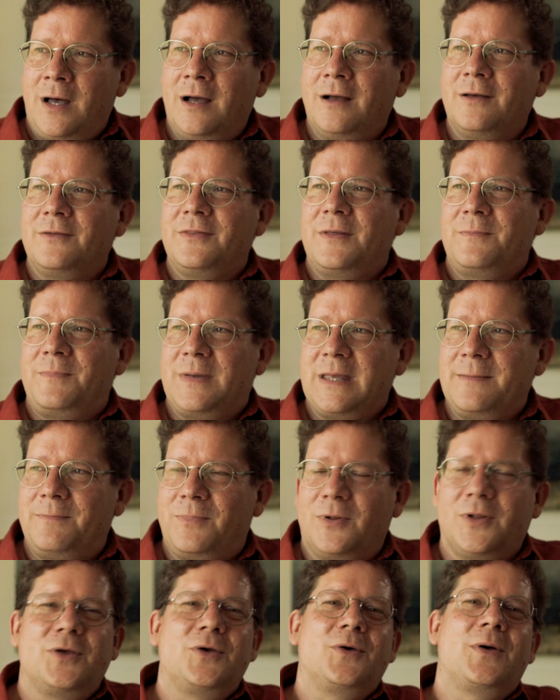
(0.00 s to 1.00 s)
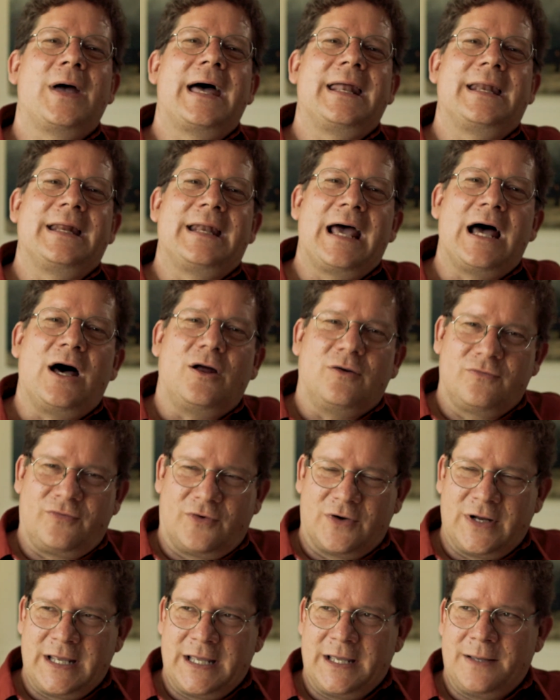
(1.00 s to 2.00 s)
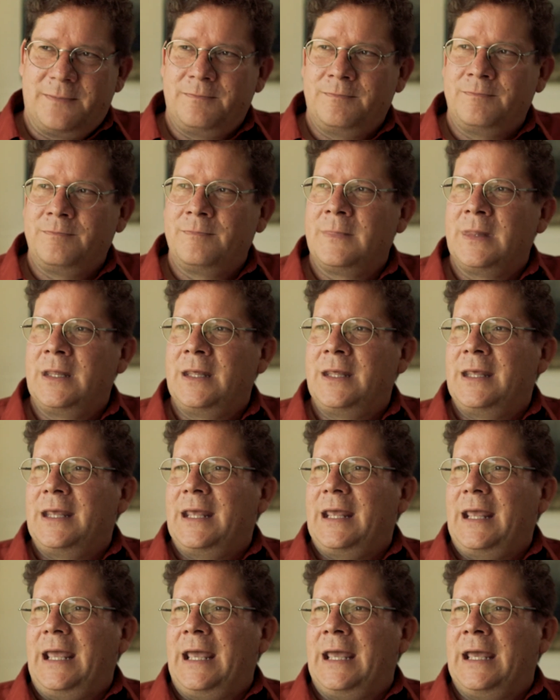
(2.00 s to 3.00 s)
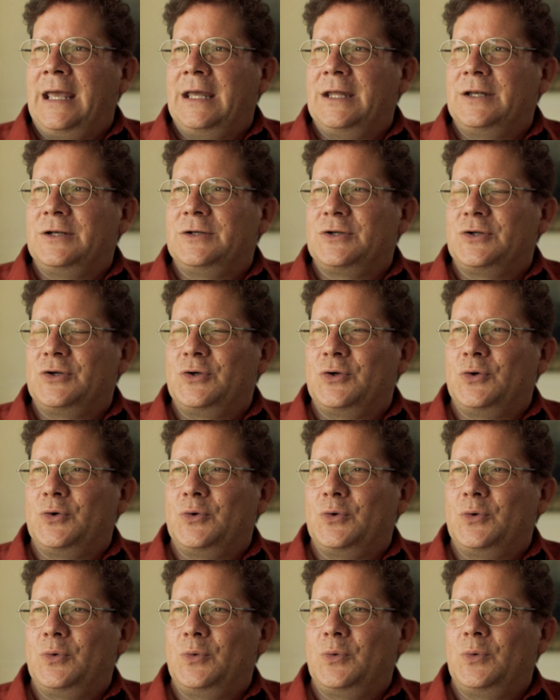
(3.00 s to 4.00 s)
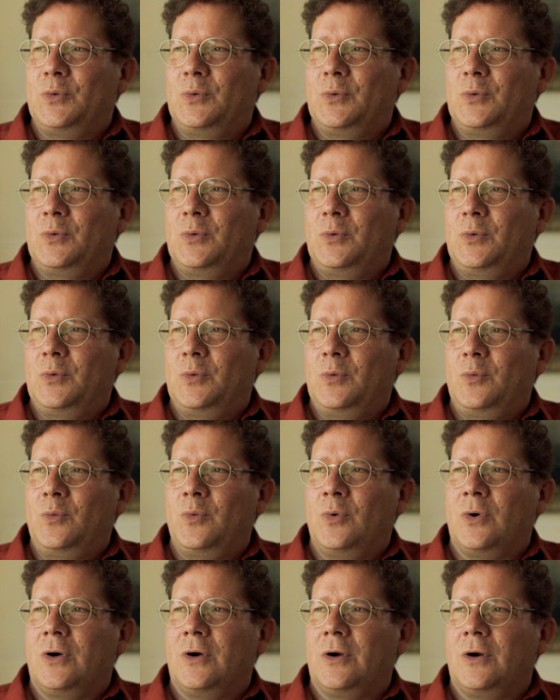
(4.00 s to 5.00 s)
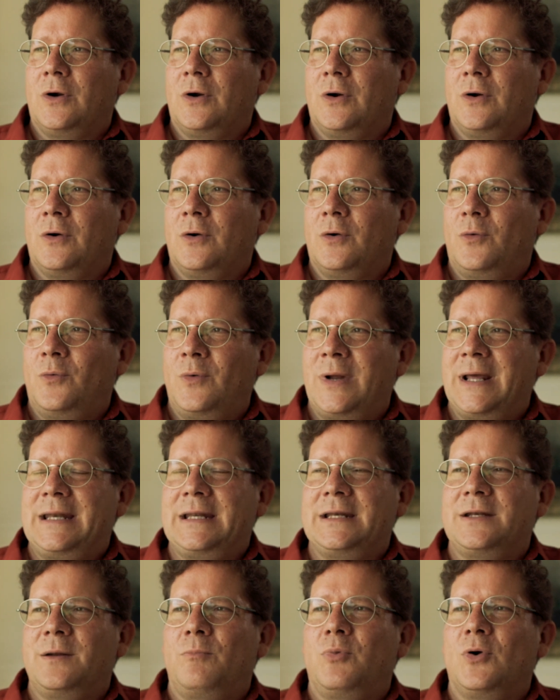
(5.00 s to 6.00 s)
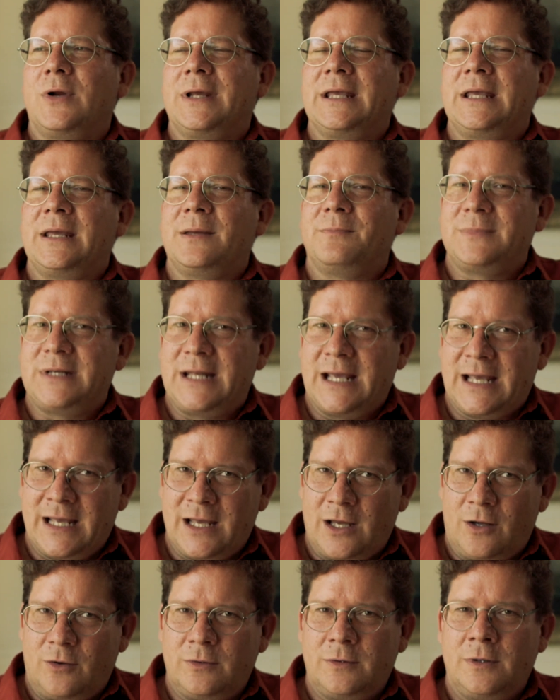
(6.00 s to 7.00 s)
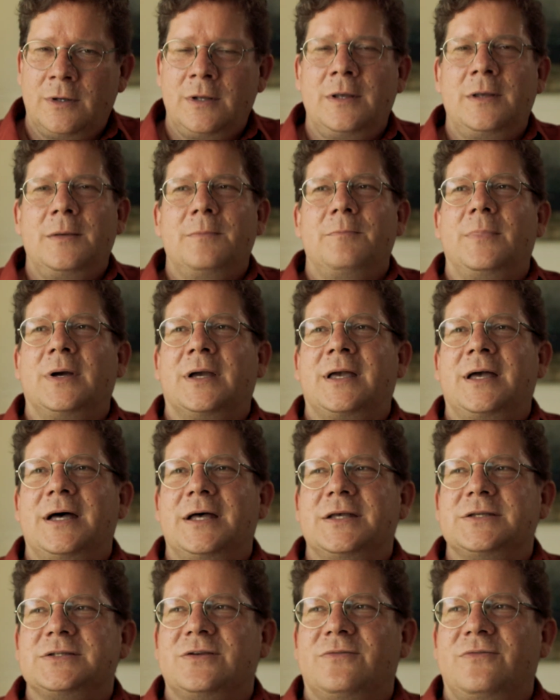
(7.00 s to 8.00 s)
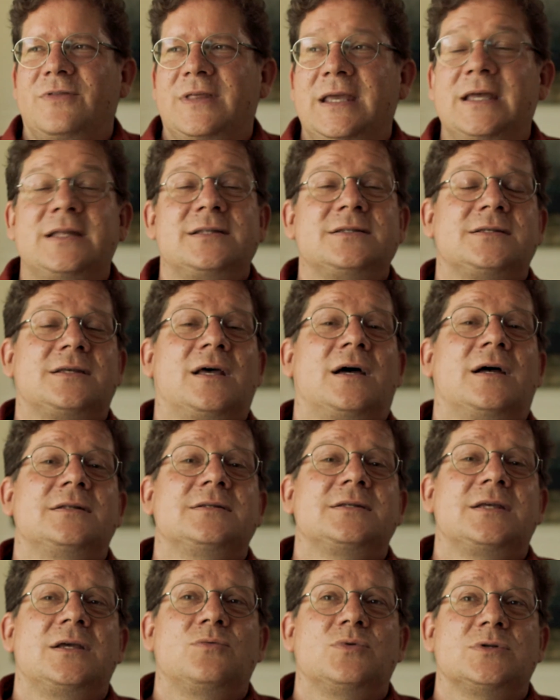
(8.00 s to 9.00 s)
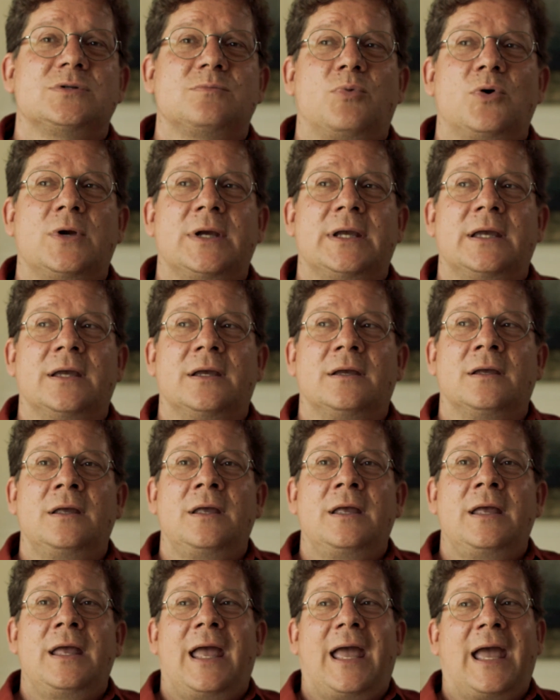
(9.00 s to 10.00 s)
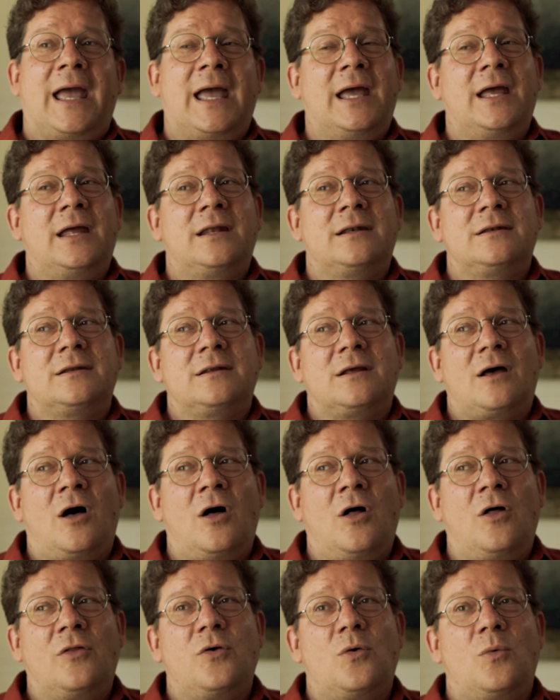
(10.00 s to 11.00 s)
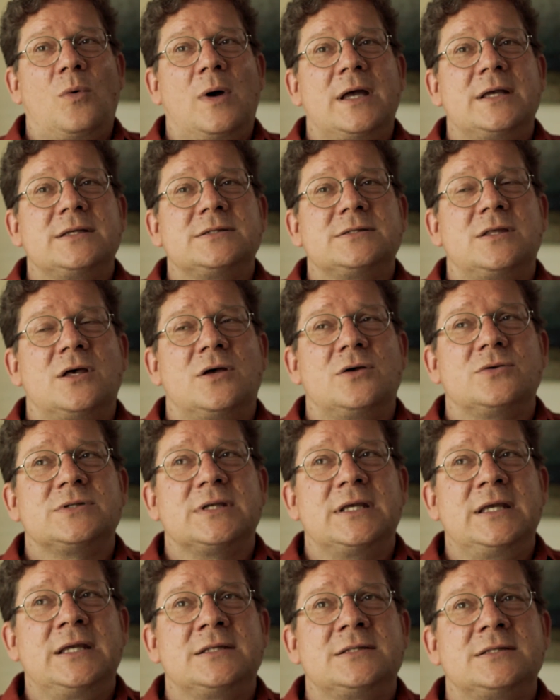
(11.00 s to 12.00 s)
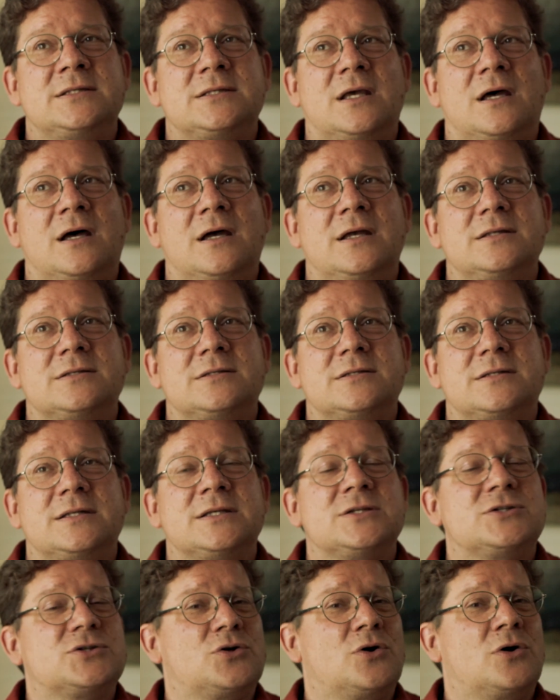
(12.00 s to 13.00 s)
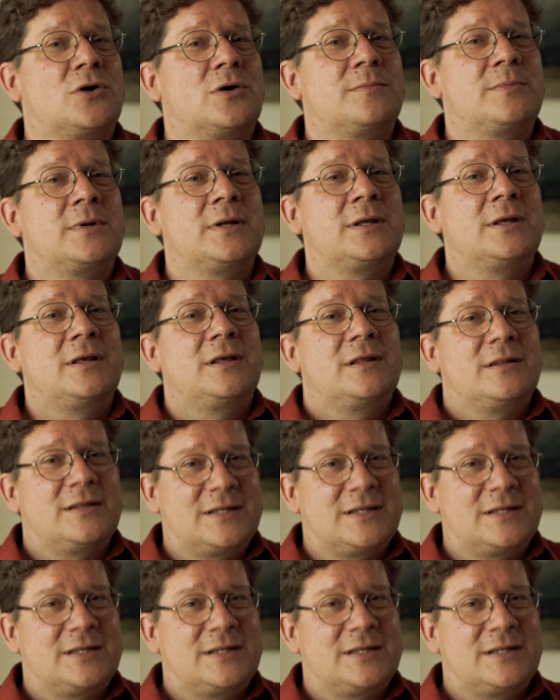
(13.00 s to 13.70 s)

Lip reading: the people who had it out for him and who were ready to bring him down because of the insights he was bringing and all the ways those insights disturbed the